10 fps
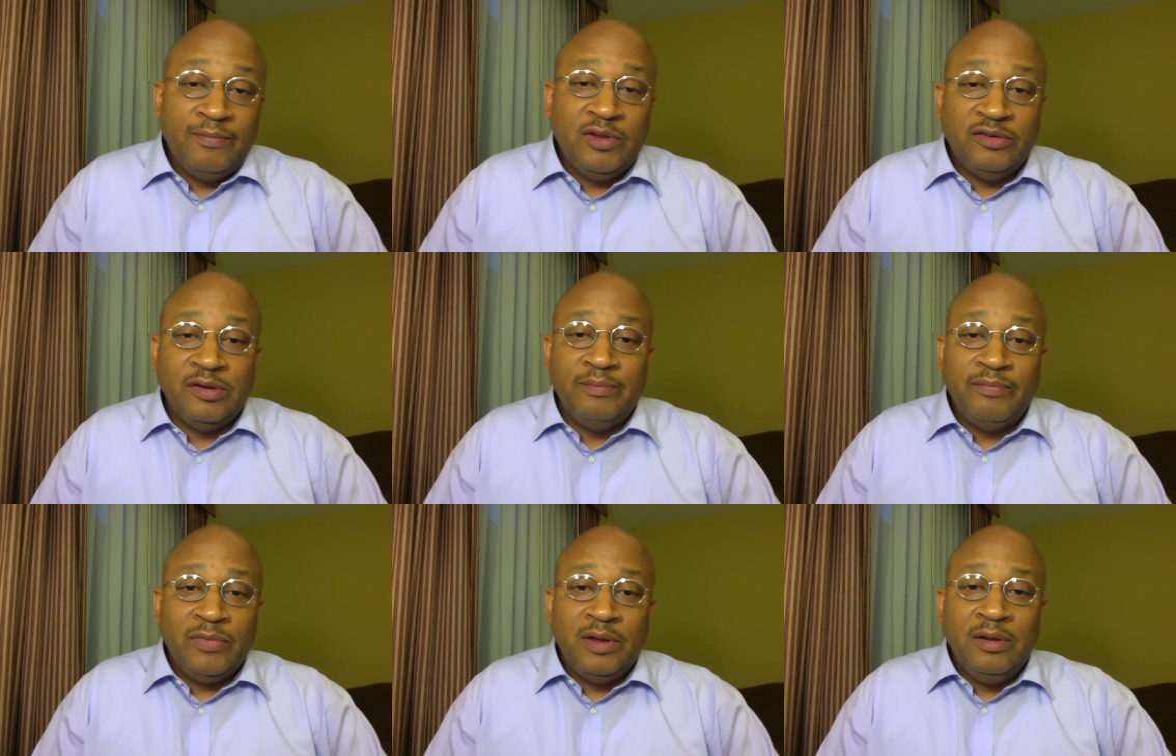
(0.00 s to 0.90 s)
See,
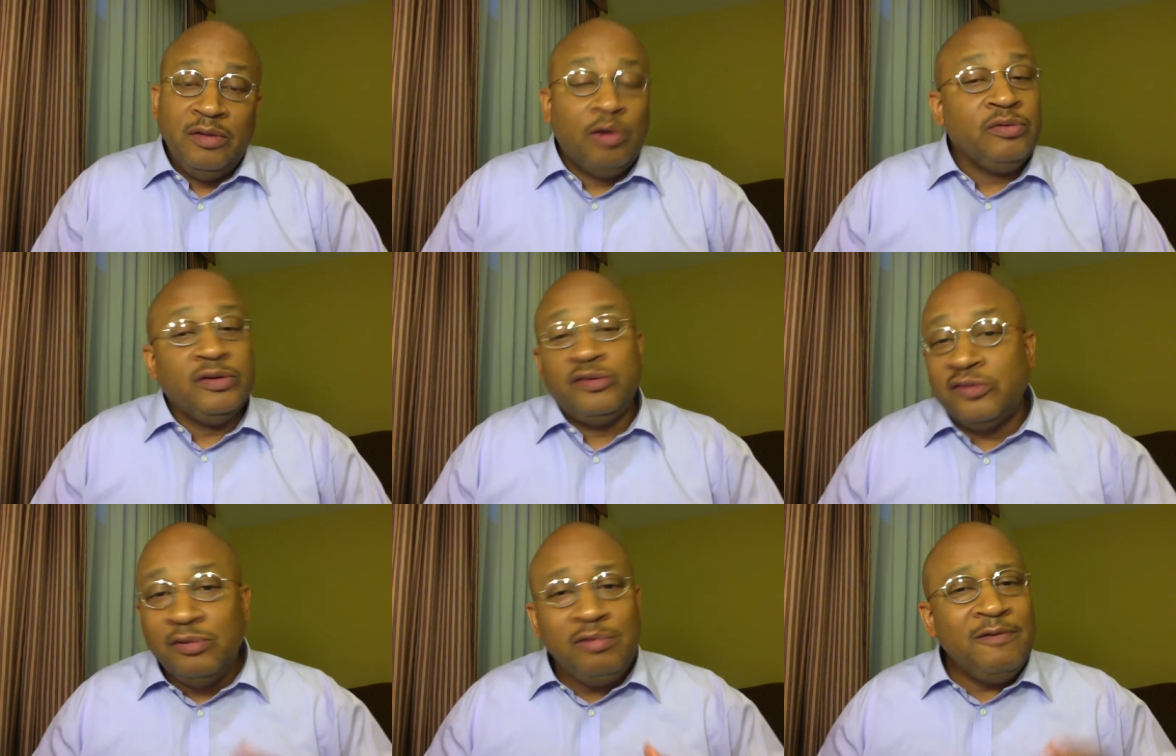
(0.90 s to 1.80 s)
those are
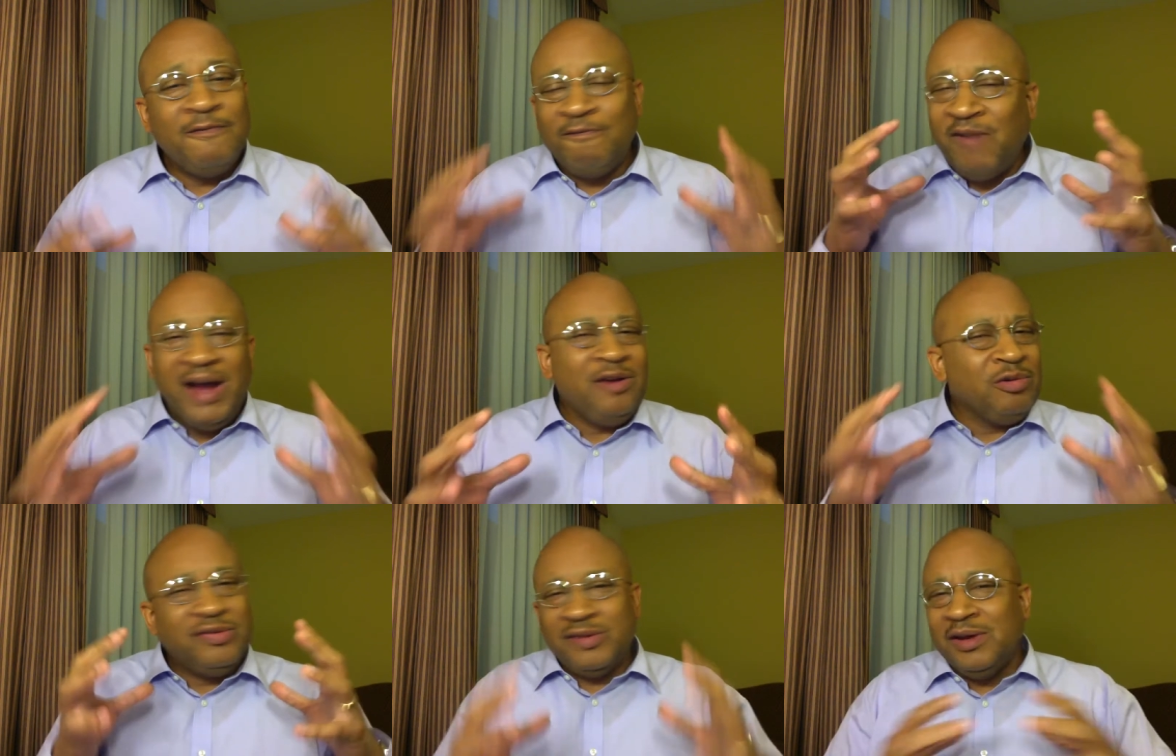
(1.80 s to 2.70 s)
two
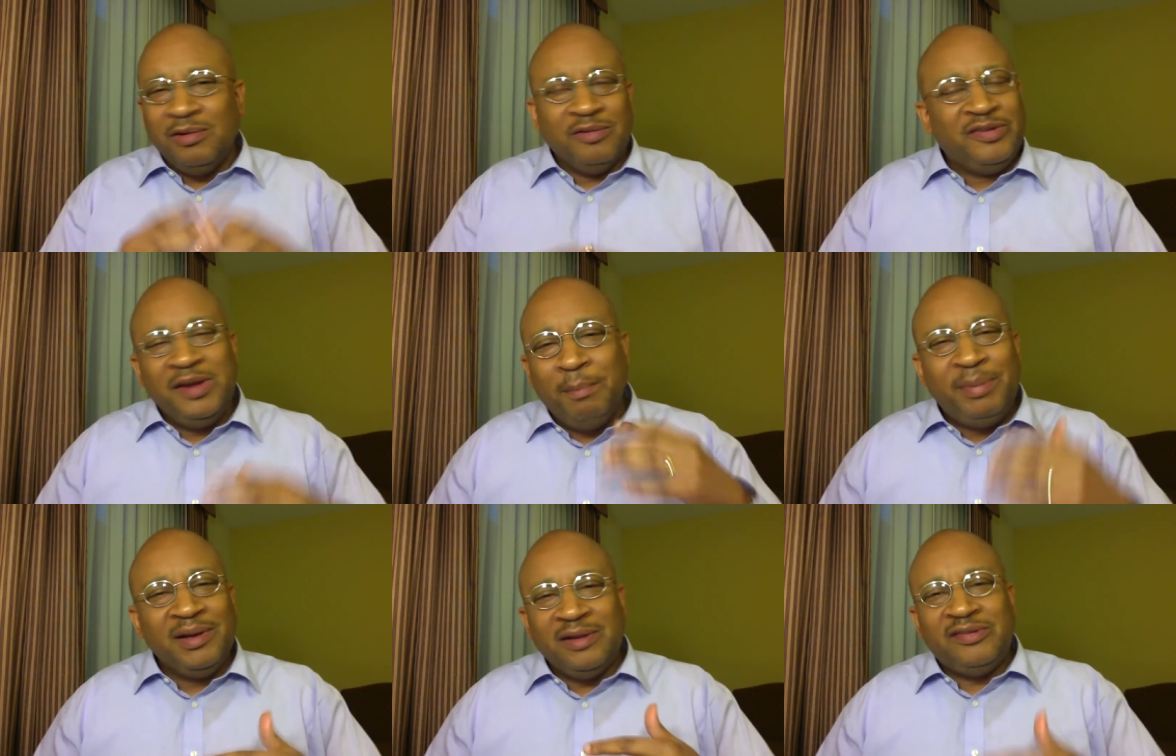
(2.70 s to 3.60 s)
vital skills: the
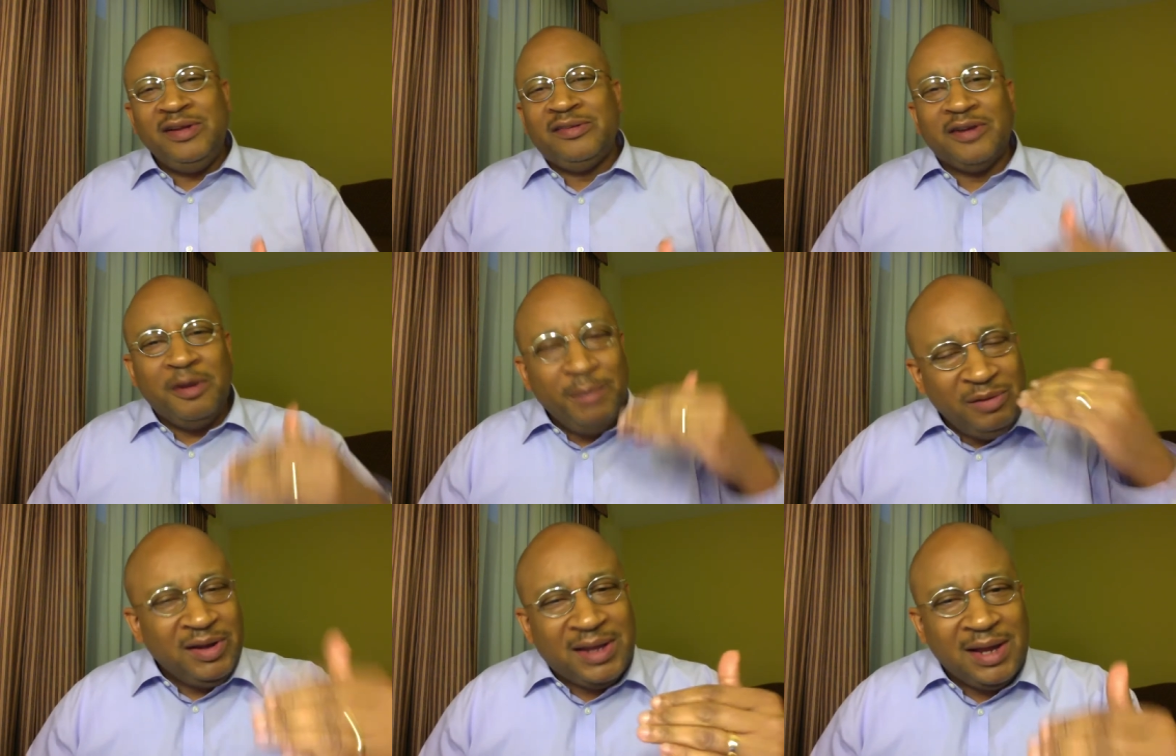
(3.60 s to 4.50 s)
ability to
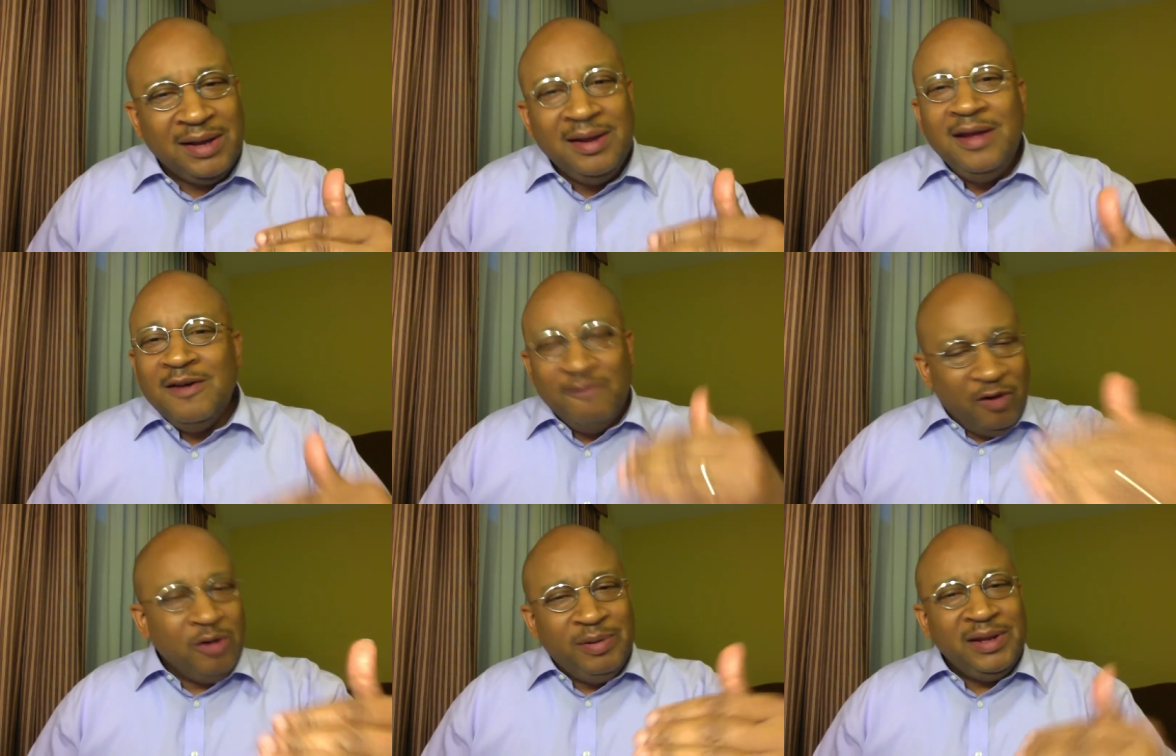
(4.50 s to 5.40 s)
communicate
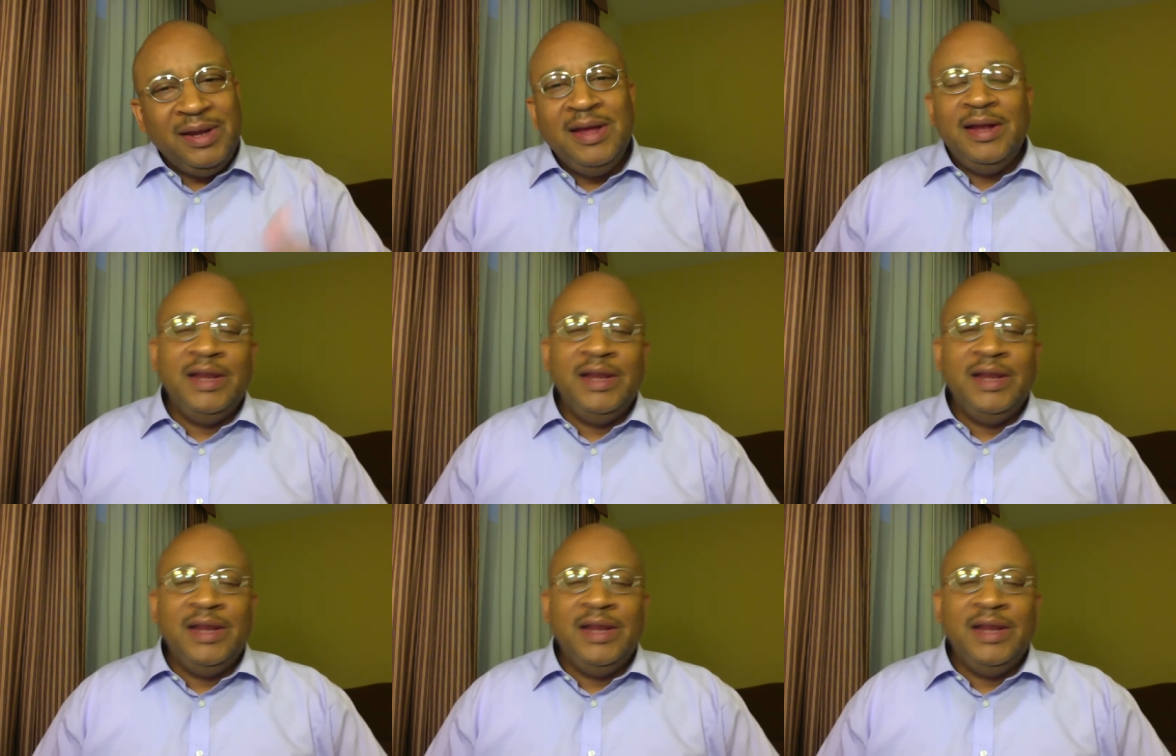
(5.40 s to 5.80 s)
verbally,